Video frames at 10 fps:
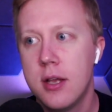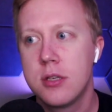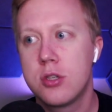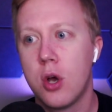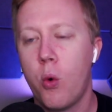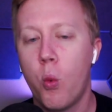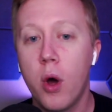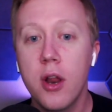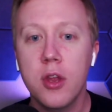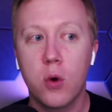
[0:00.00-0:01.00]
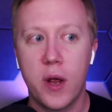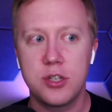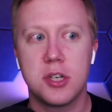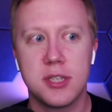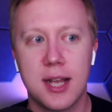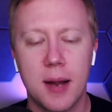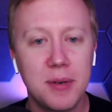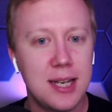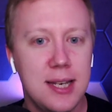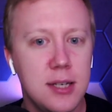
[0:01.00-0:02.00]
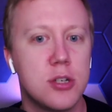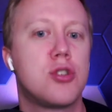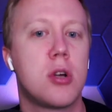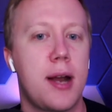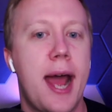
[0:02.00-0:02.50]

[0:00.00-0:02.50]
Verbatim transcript: So, one of the questions that I'm going to need to start